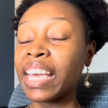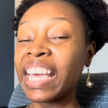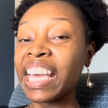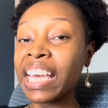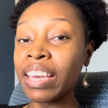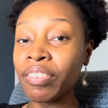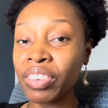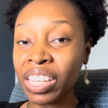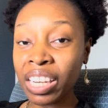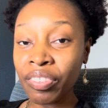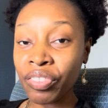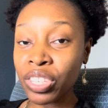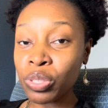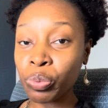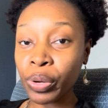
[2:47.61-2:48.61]
Even
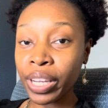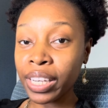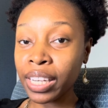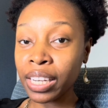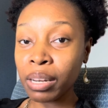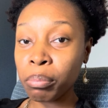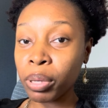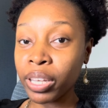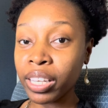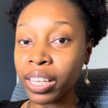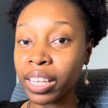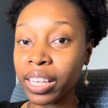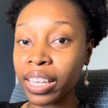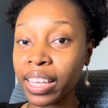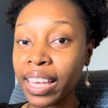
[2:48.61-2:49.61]
if it's written in a
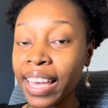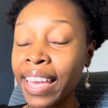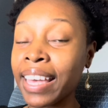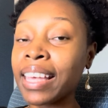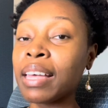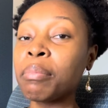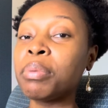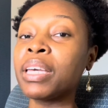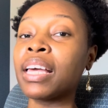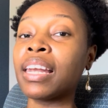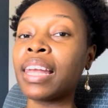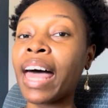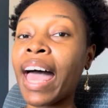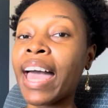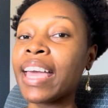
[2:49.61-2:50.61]
book, it could be a
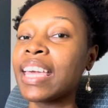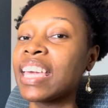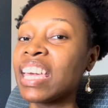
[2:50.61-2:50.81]
lie.